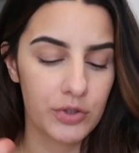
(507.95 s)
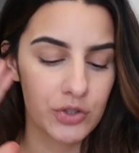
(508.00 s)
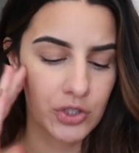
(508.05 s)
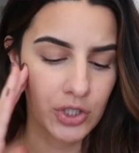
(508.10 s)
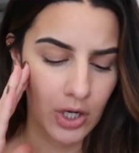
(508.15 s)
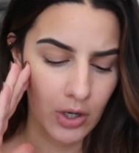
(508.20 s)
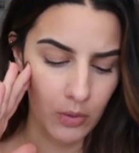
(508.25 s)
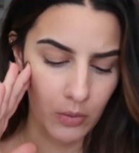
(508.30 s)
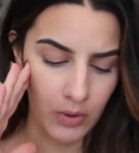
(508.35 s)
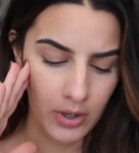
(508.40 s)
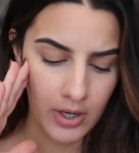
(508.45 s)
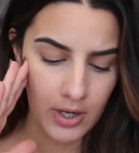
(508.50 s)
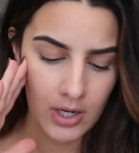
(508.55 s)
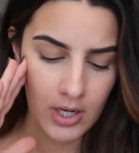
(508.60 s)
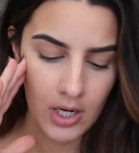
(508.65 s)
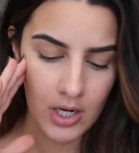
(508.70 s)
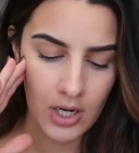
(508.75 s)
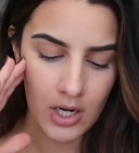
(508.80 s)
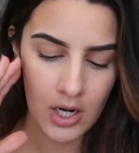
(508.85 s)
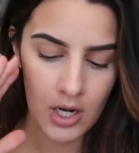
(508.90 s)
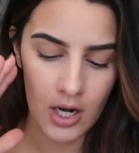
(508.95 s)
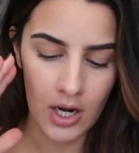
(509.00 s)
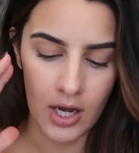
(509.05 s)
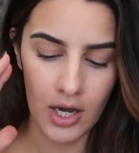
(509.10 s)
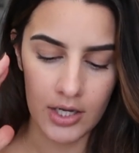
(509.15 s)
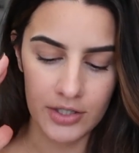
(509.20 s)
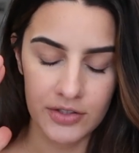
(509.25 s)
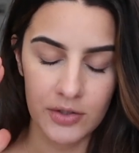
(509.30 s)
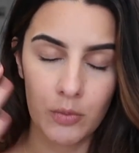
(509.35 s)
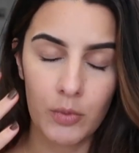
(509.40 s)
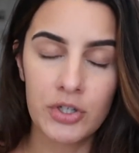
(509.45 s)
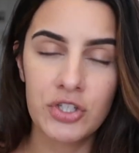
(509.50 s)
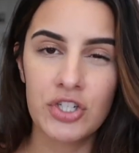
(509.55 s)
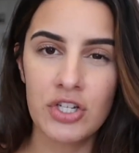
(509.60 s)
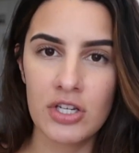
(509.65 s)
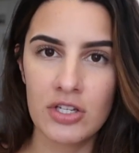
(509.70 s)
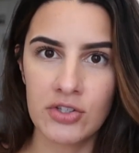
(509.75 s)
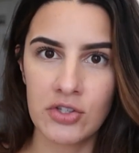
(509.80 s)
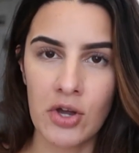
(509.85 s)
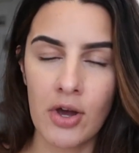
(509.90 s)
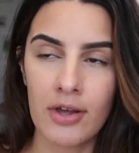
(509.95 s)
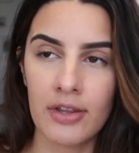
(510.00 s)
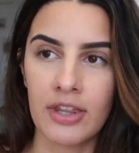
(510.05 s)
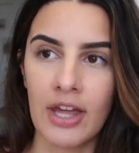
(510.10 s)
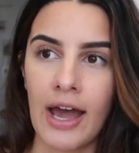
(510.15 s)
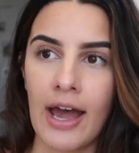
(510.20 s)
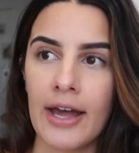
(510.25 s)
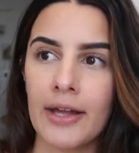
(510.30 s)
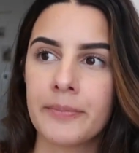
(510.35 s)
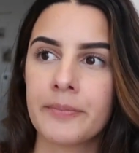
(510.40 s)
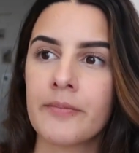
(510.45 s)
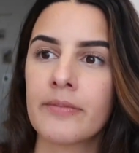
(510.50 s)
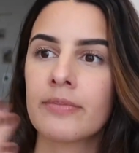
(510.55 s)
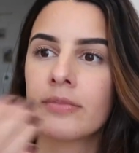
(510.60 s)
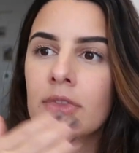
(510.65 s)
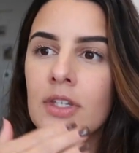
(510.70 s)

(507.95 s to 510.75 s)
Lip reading: So so when she saw that,